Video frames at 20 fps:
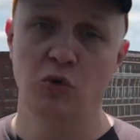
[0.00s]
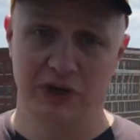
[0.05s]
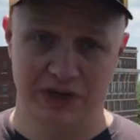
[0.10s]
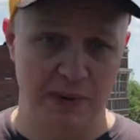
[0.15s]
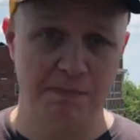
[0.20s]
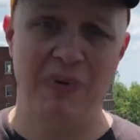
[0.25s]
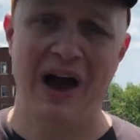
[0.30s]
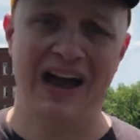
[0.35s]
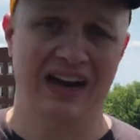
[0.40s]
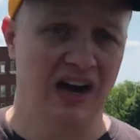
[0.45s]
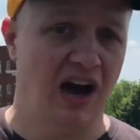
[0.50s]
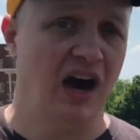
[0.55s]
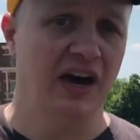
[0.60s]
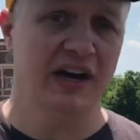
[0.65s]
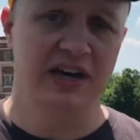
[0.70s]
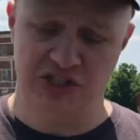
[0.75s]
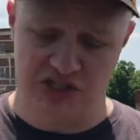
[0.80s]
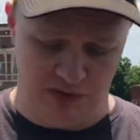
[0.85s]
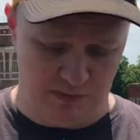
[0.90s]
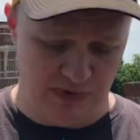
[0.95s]
Would, by
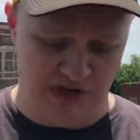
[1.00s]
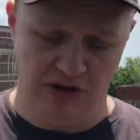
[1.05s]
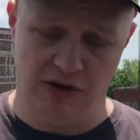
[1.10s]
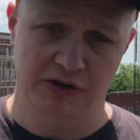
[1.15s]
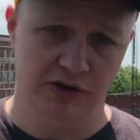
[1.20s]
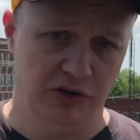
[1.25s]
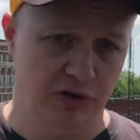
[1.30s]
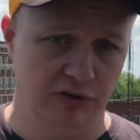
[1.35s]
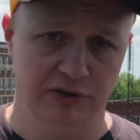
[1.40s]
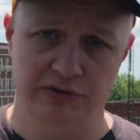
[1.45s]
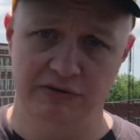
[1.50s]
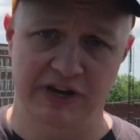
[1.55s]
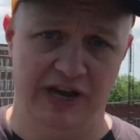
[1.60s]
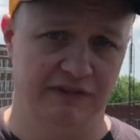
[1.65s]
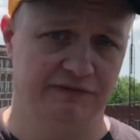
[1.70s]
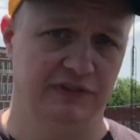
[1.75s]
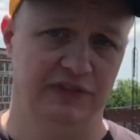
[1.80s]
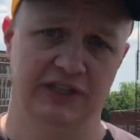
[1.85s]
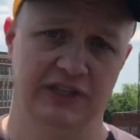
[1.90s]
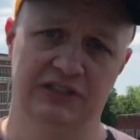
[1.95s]
God, it should be on Hulu,
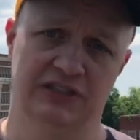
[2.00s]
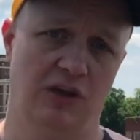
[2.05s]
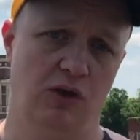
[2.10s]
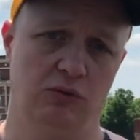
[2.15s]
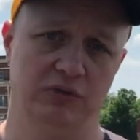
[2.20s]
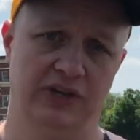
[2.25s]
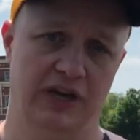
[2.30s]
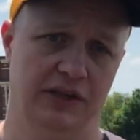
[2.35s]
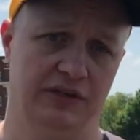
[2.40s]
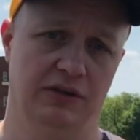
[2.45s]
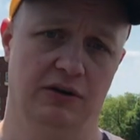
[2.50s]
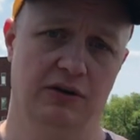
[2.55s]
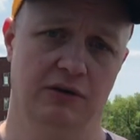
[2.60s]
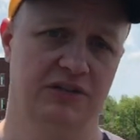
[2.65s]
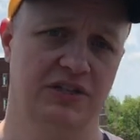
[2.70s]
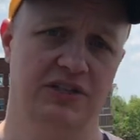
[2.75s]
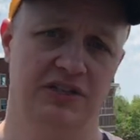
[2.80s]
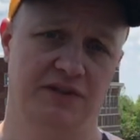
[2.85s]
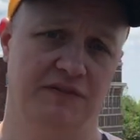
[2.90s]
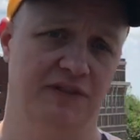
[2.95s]
Netflix, the whole nine
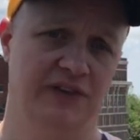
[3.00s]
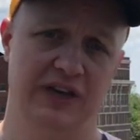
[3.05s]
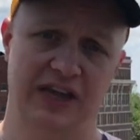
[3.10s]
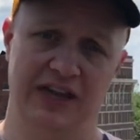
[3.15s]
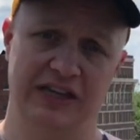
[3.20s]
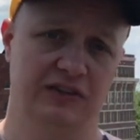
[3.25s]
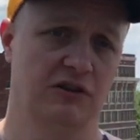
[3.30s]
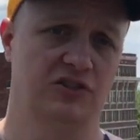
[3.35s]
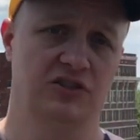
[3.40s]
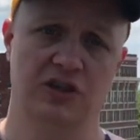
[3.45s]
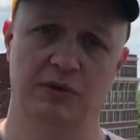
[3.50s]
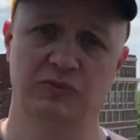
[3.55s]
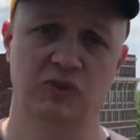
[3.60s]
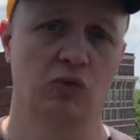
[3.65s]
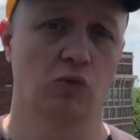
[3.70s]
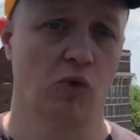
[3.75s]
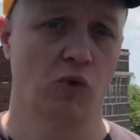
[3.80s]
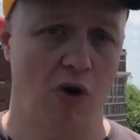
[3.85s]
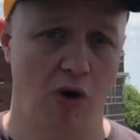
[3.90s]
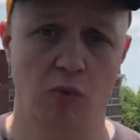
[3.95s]
yards, because if it ain't, there's
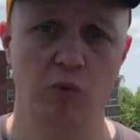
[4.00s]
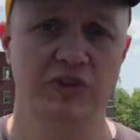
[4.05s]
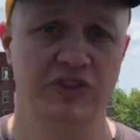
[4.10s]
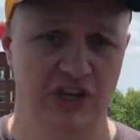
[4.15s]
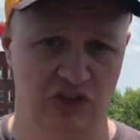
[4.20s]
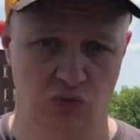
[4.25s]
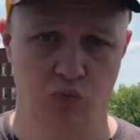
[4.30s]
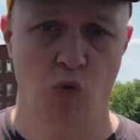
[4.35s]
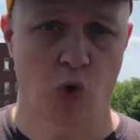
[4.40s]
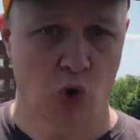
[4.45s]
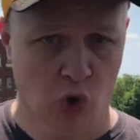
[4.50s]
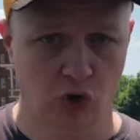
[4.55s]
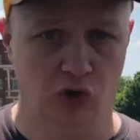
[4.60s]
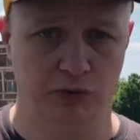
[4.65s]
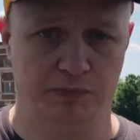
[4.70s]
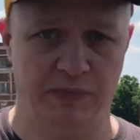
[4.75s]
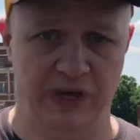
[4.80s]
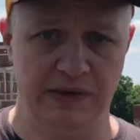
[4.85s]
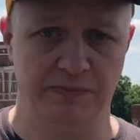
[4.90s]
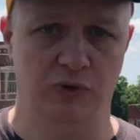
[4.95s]
something wrong with this
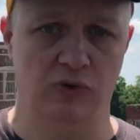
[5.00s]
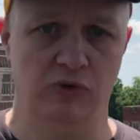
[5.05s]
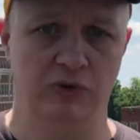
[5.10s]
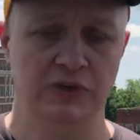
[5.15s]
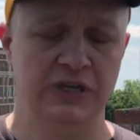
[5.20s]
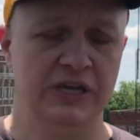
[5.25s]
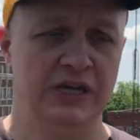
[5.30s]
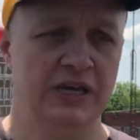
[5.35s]
world, people.